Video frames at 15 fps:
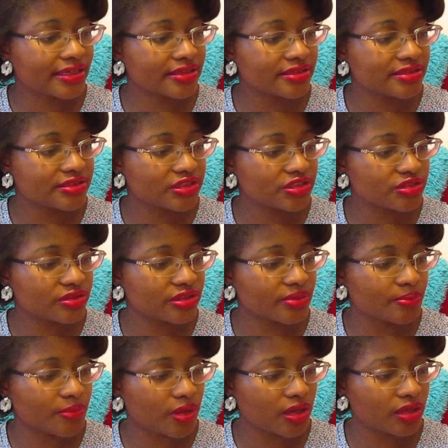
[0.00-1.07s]
conditioning
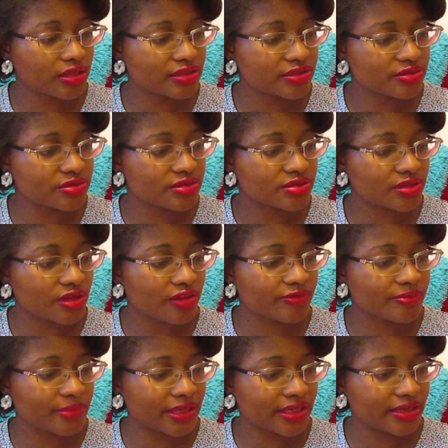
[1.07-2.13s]
emollients to
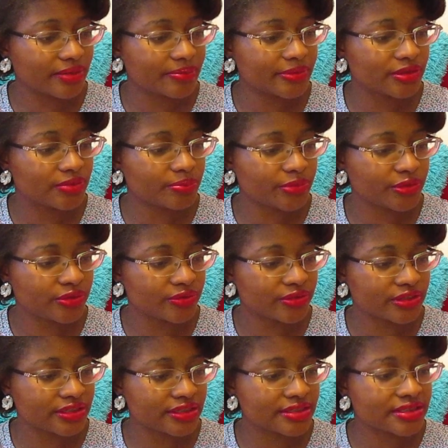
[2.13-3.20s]
dissolve makeup and
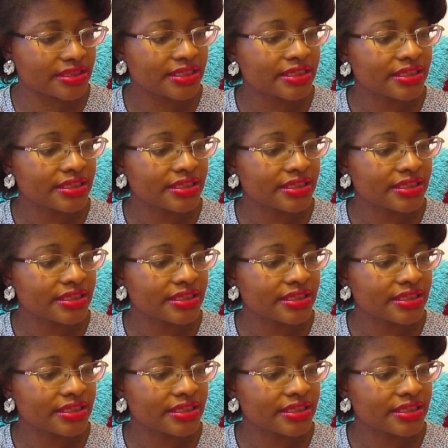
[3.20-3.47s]
impurities,